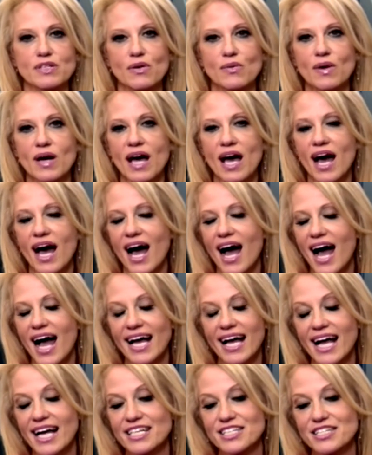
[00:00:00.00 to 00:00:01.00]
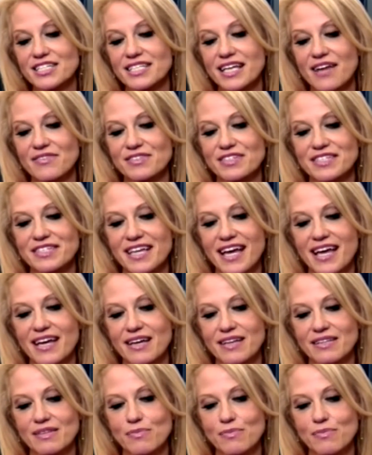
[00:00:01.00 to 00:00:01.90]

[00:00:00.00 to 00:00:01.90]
So I, I just have to say